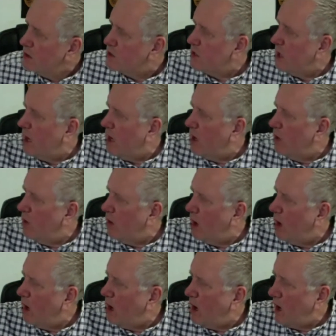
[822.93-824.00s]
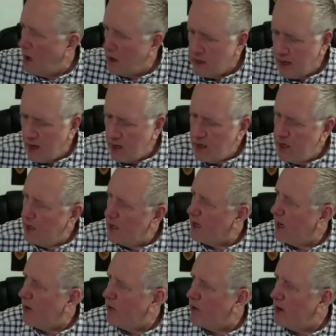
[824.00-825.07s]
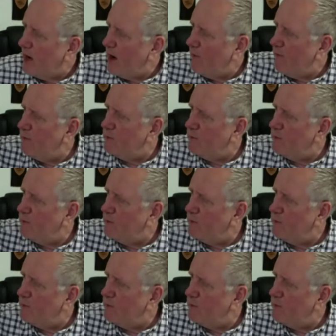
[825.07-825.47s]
Yeah, nearly there with that.